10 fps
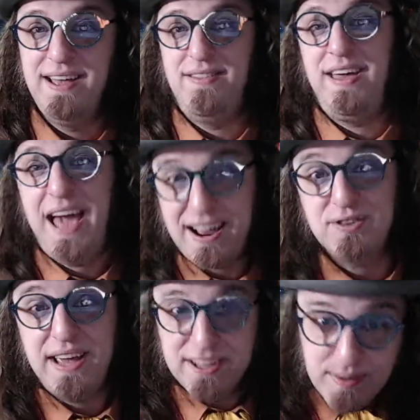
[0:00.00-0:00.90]
they
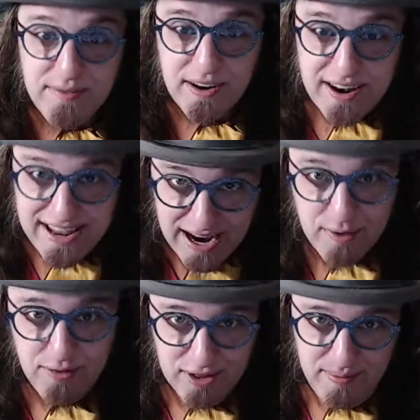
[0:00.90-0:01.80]
actually have to be very
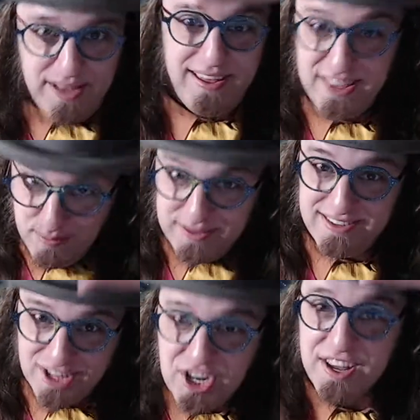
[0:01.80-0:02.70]
careful about like the
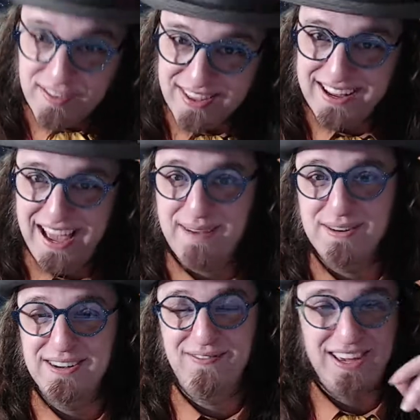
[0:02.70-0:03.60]
positioning of the
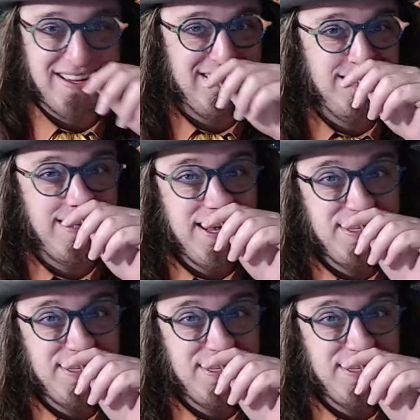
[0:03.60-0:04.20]
camera because